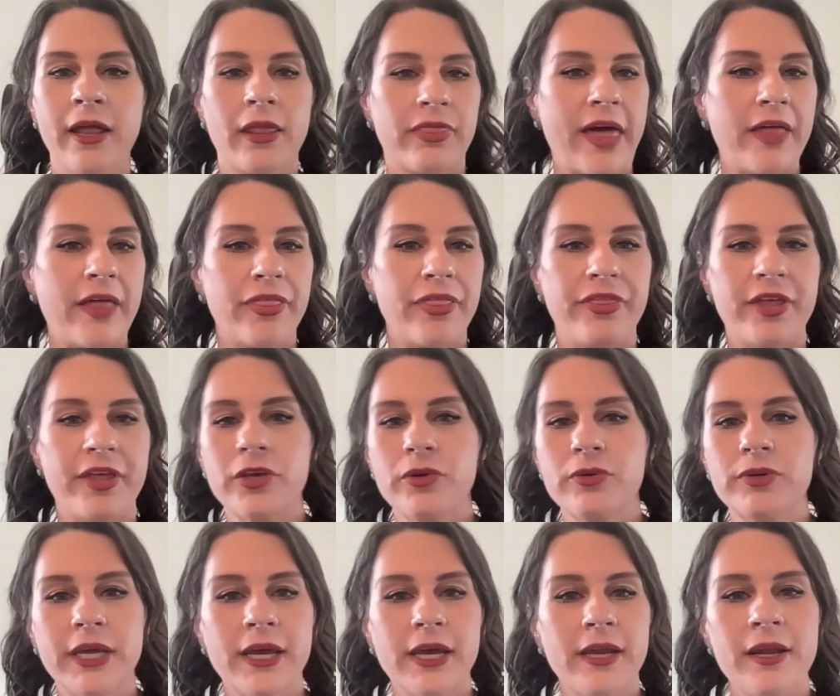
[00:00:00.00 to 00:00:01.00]
that thing
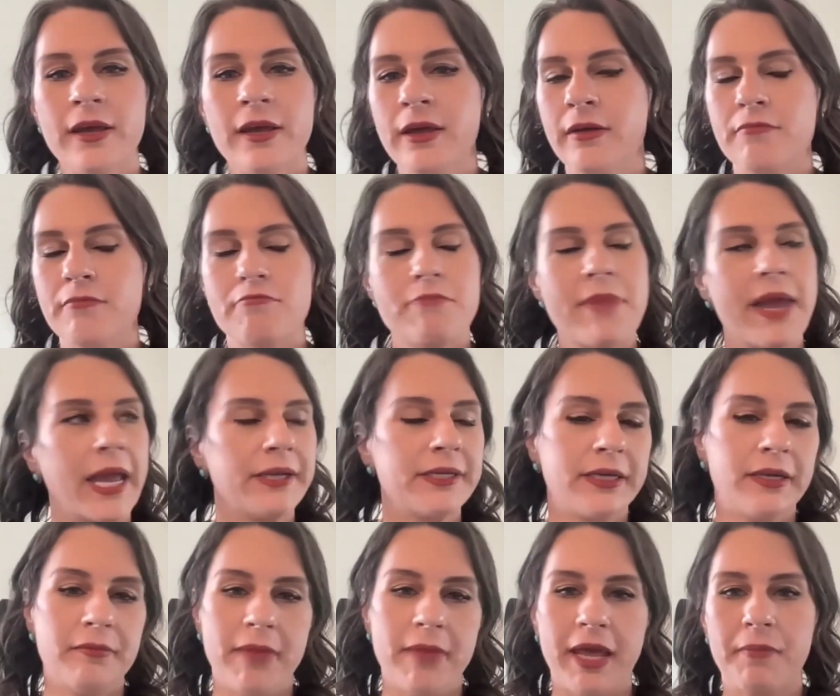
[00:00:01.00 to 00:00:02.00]
you did, man,
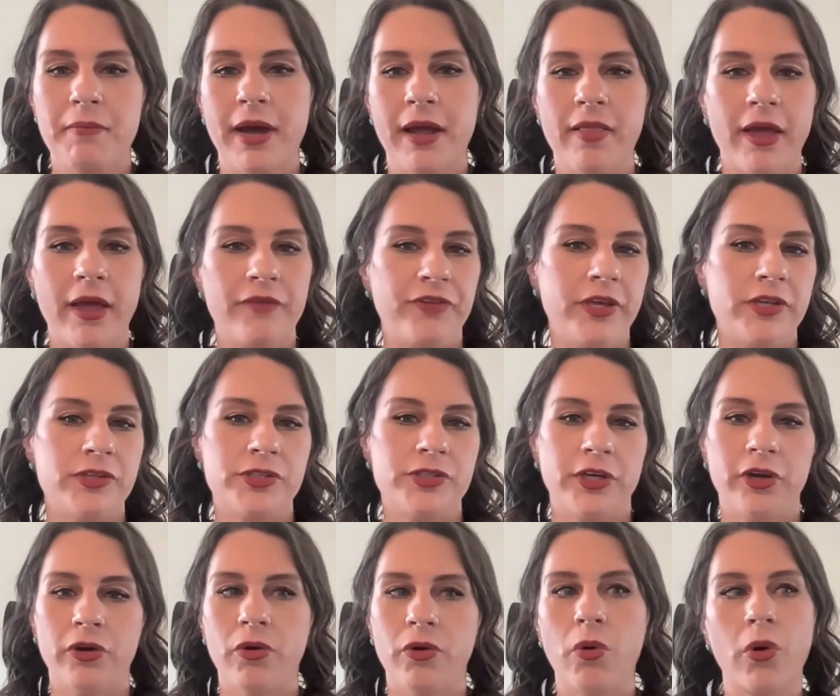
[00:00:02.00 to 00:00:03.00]
did it make my life easier?